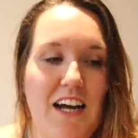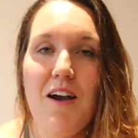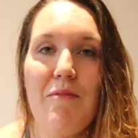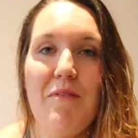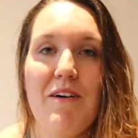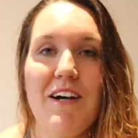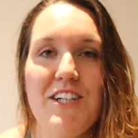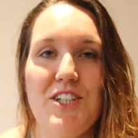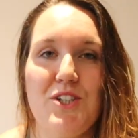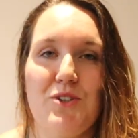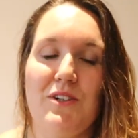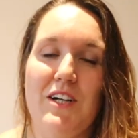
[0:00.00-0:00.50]
I
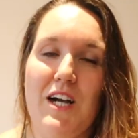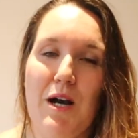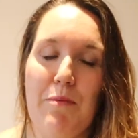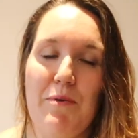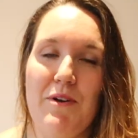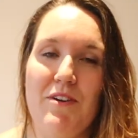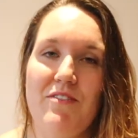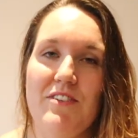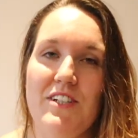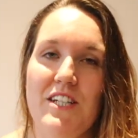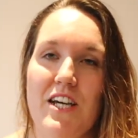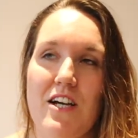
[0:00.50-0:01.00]
might do a couple
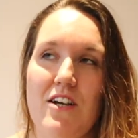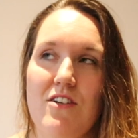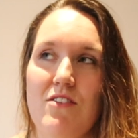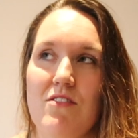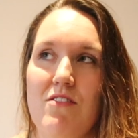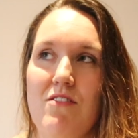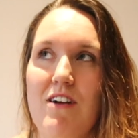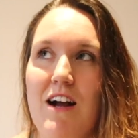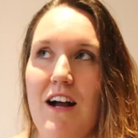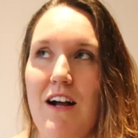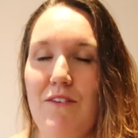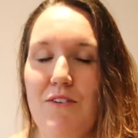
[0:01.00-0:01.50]
of videos
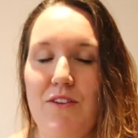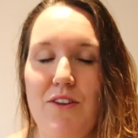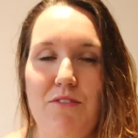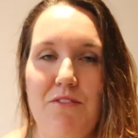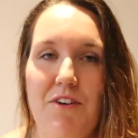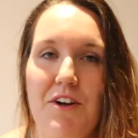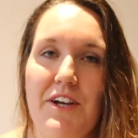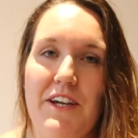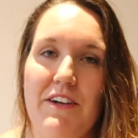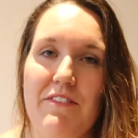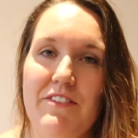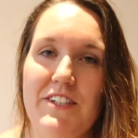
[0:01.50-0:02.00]
around the
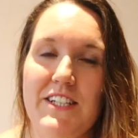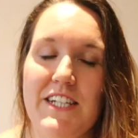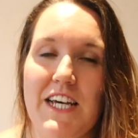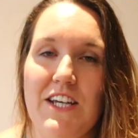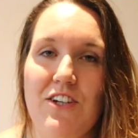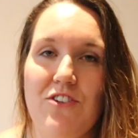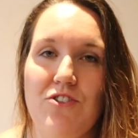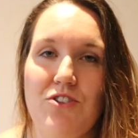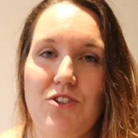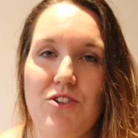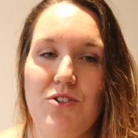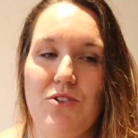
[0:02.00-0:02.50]
Rogue
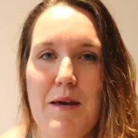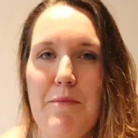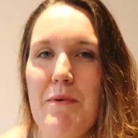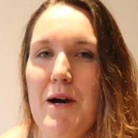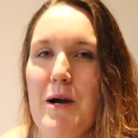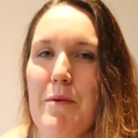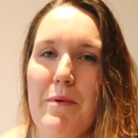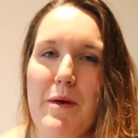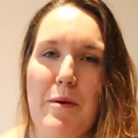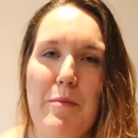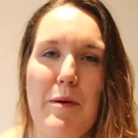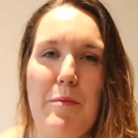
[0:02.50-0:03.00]
Invitational. It
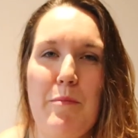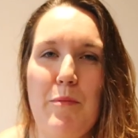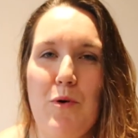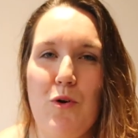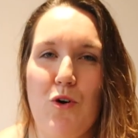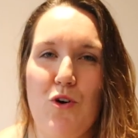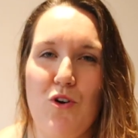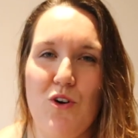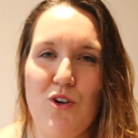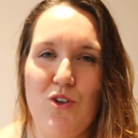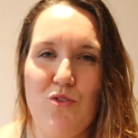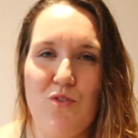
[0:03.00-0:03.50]
might be a bit more
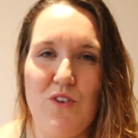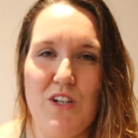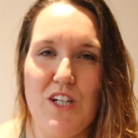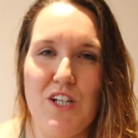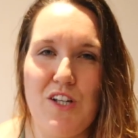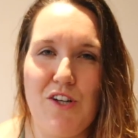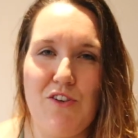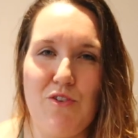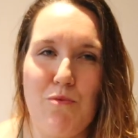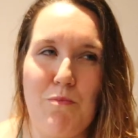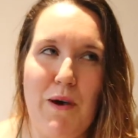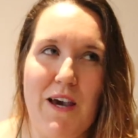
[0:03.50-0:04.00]
CrossFit
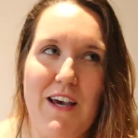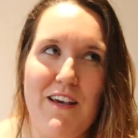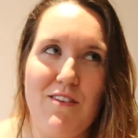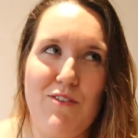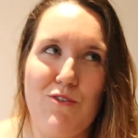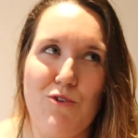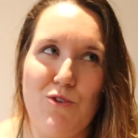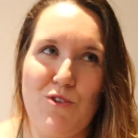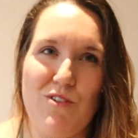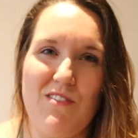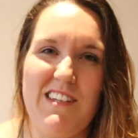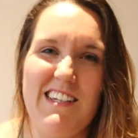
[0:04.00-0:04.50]
news space
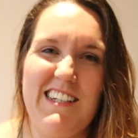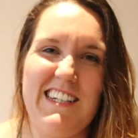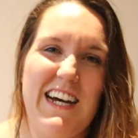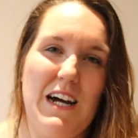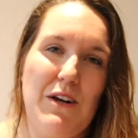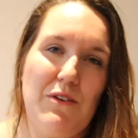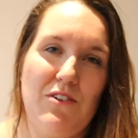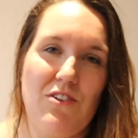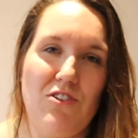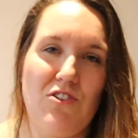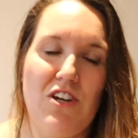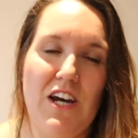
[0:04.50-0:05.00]
or sit down and